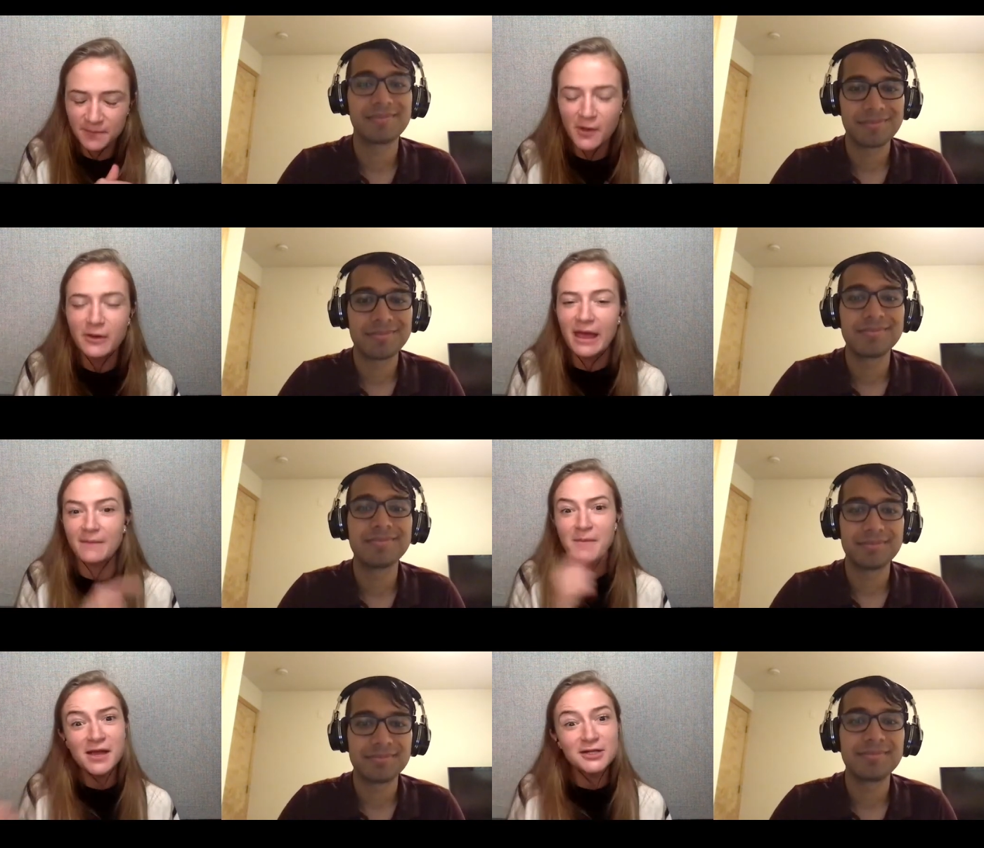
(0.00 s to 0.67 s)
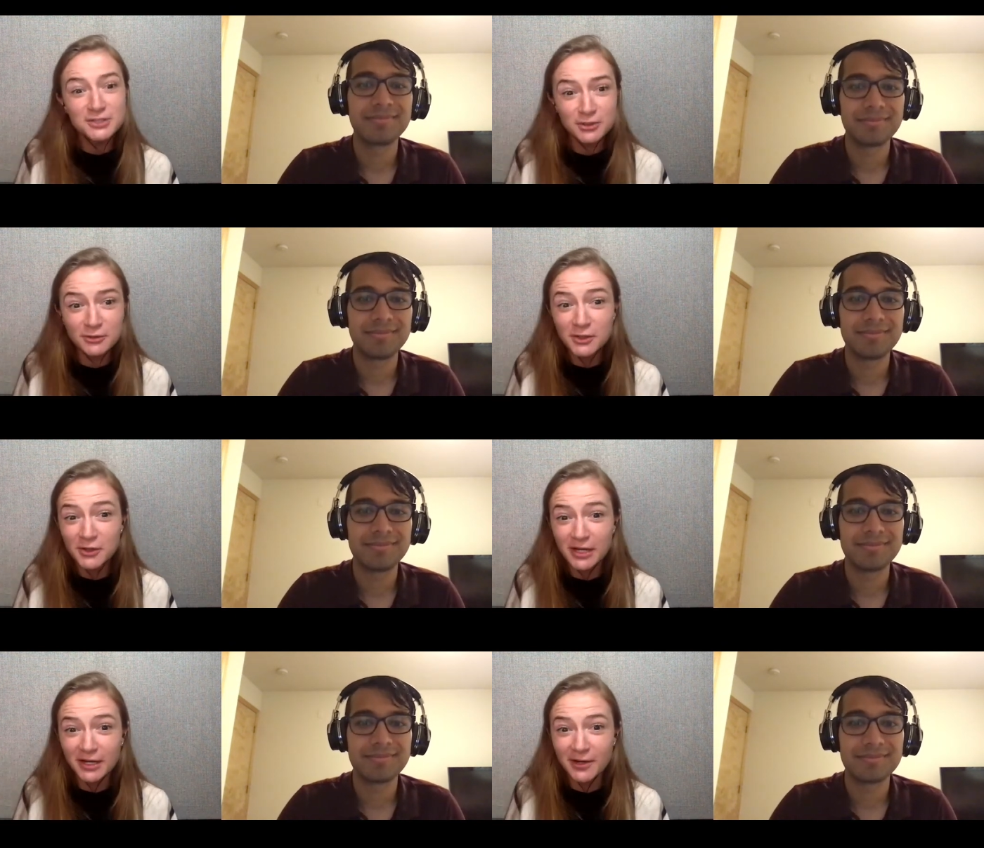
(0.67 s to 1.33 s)
Speaker 1: Okay. Junior
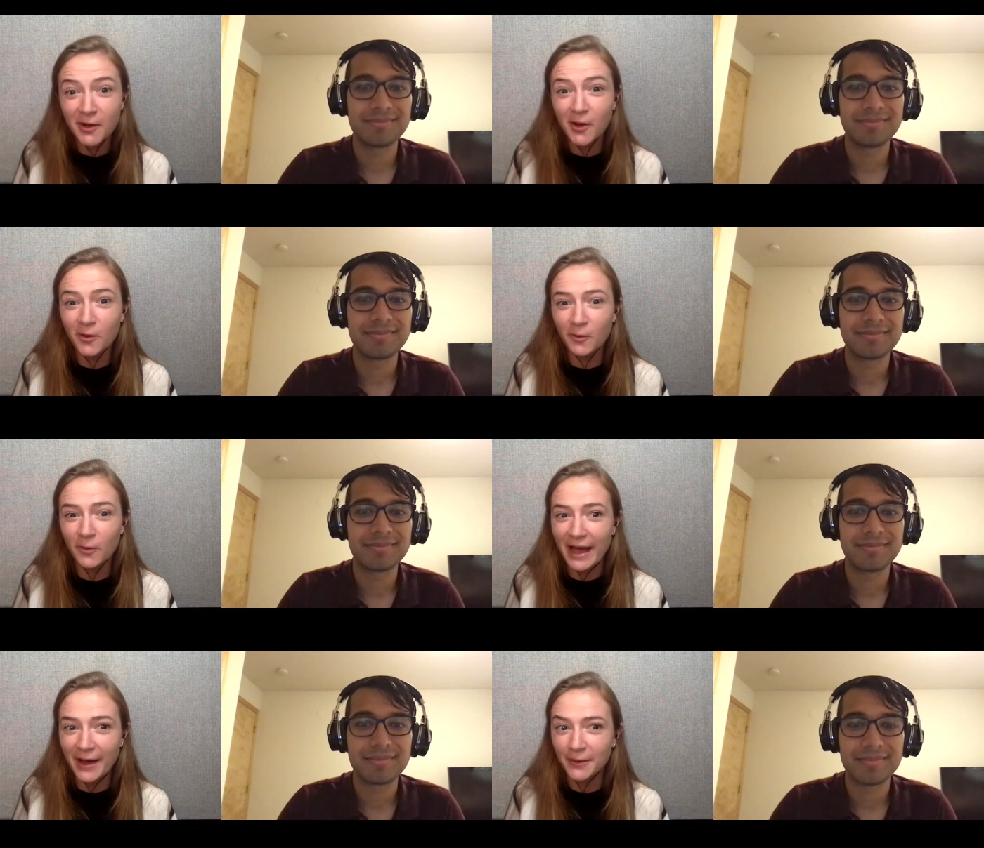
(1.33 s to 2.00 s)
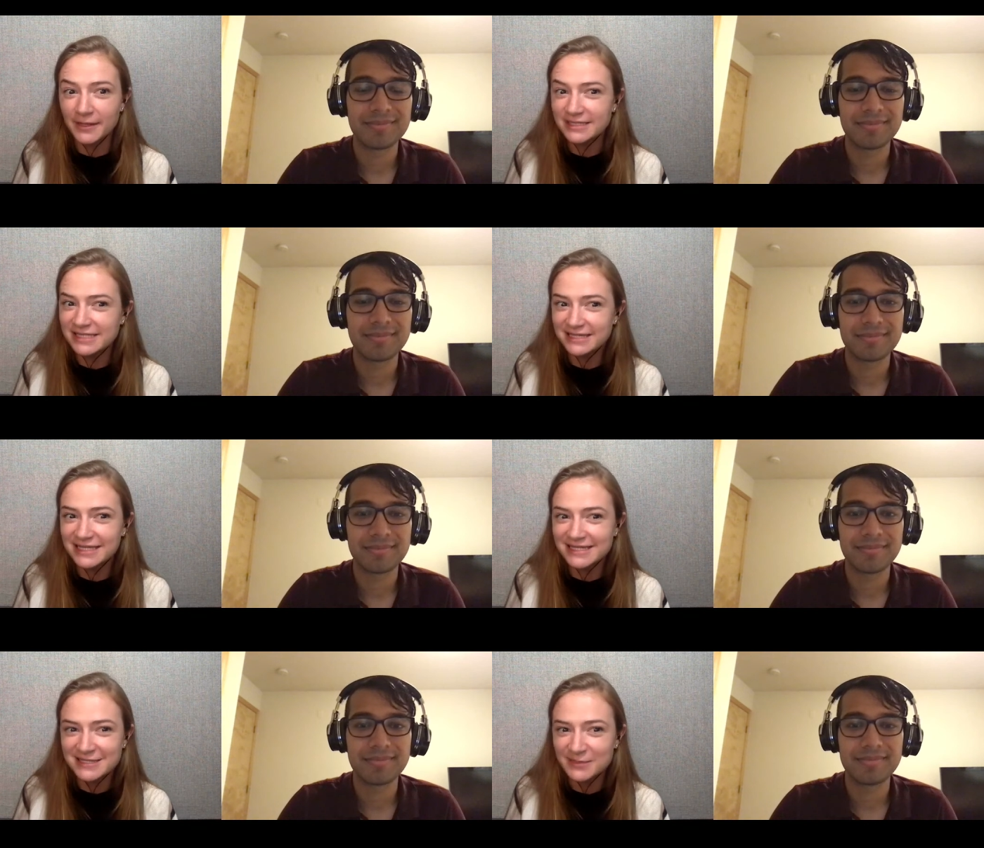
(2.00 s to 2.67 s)
year. Oh wow, isn't this
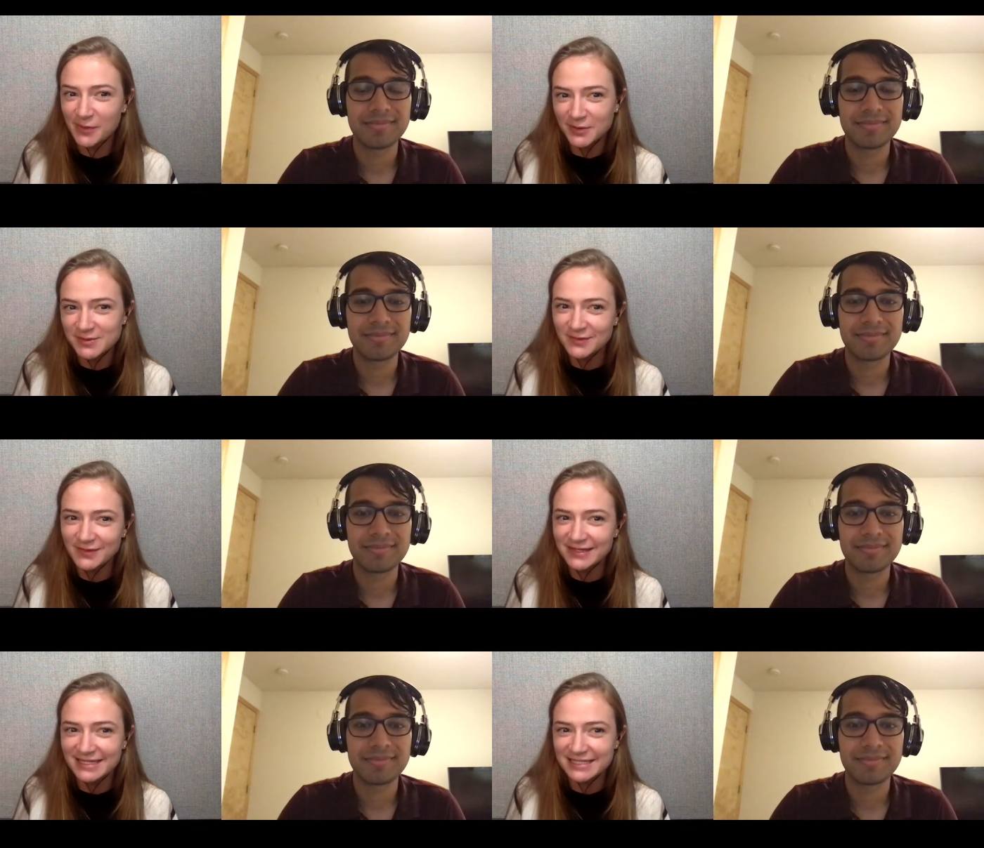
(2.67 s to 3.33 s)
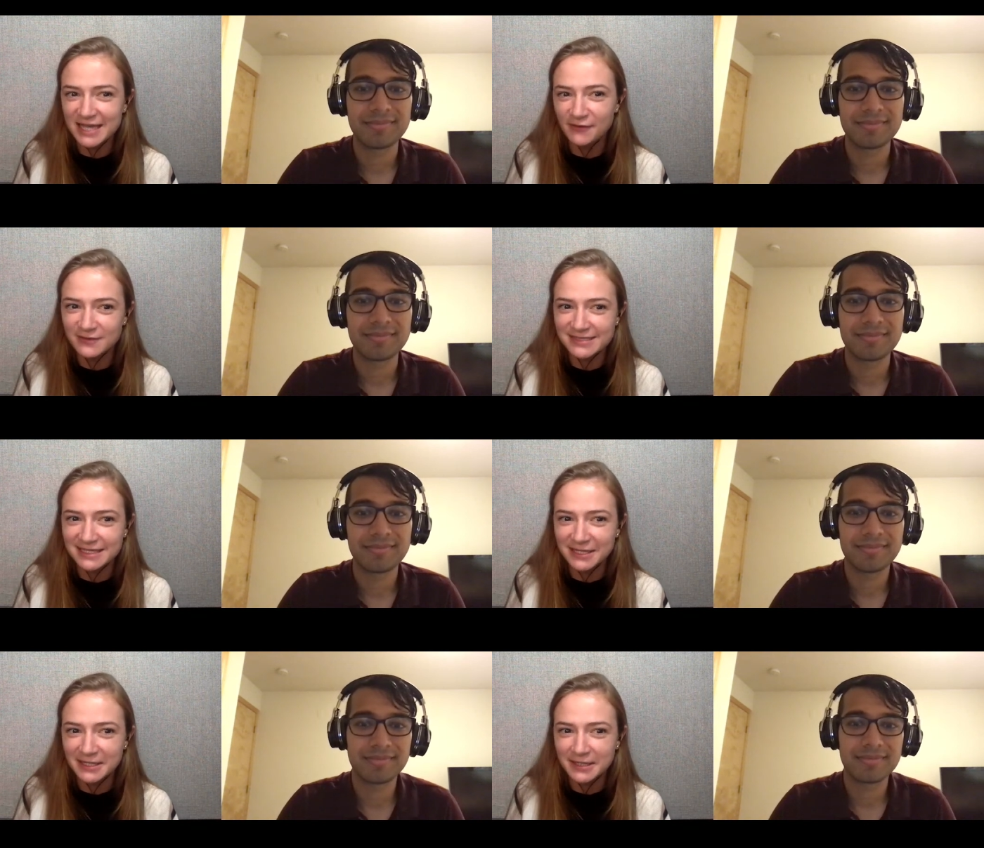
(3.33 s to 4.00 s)
supposedly the toughest
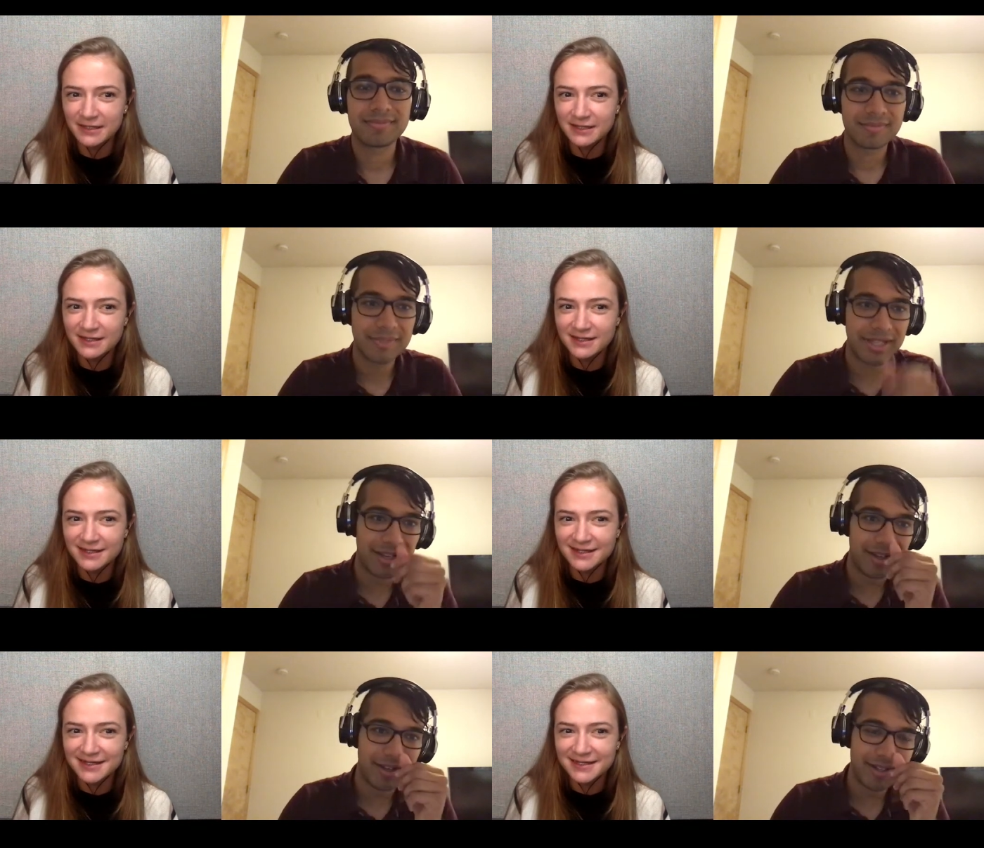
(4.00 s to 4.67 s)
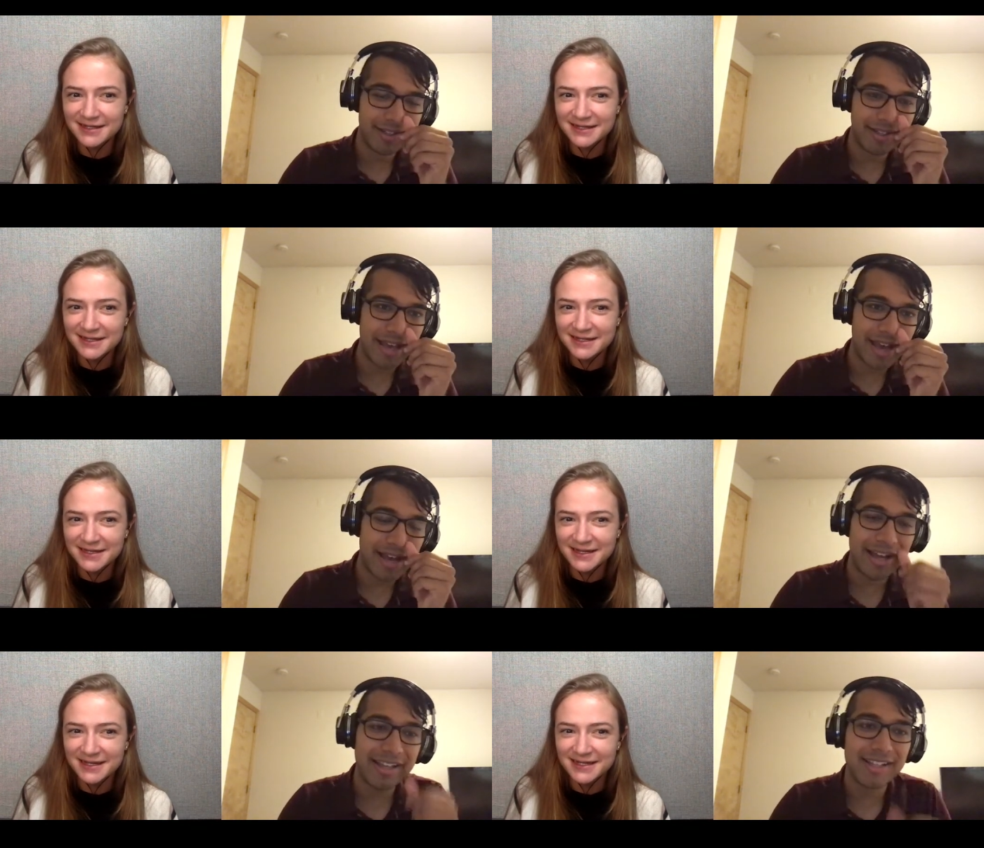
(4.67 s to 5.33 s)
year?
Speaker 2: Yeah,
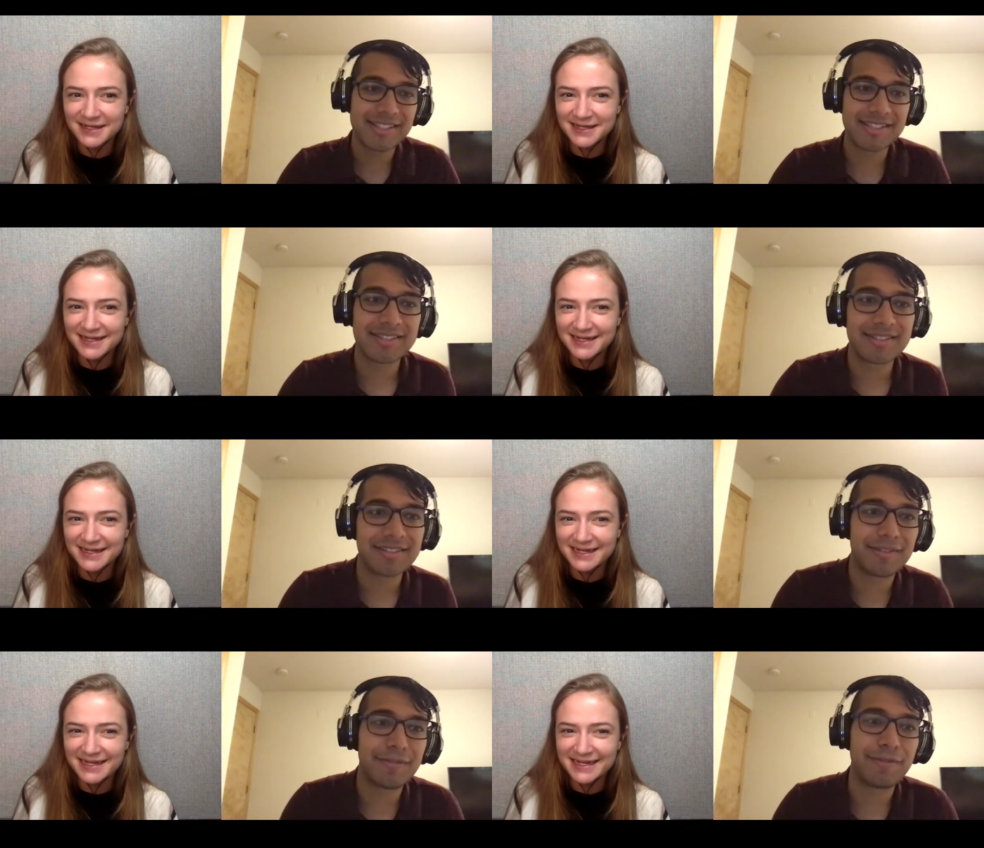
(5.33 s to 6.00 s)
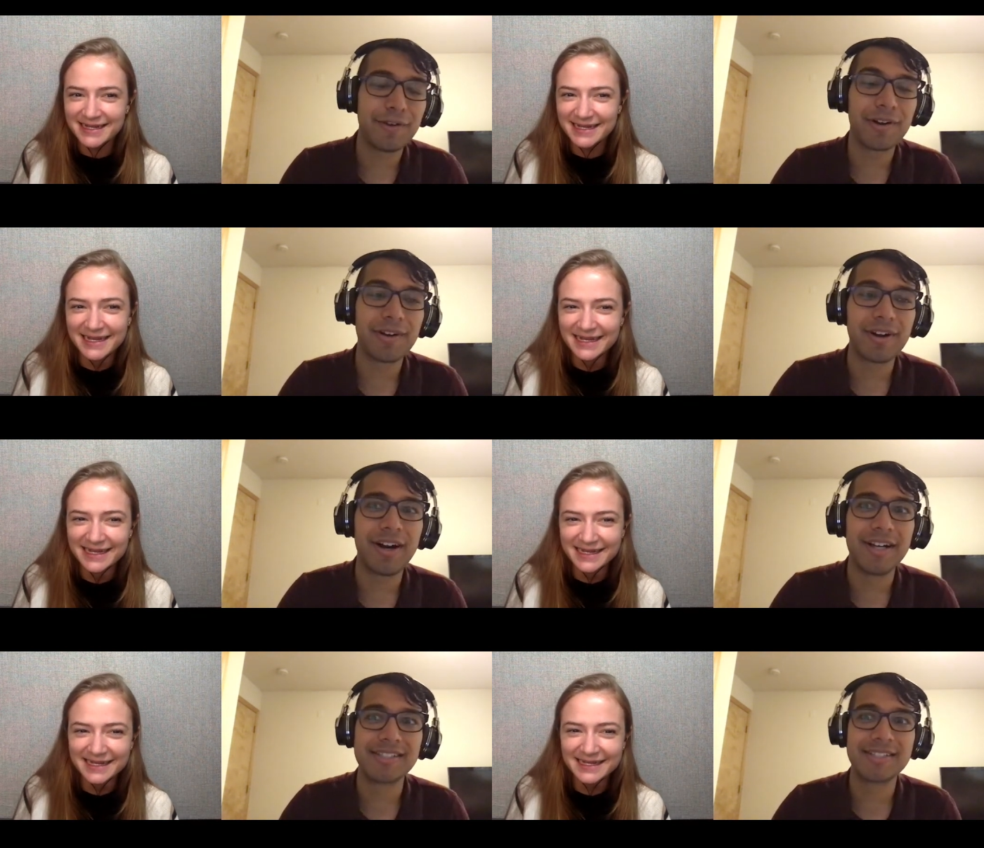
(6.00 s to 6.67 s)
I guess for us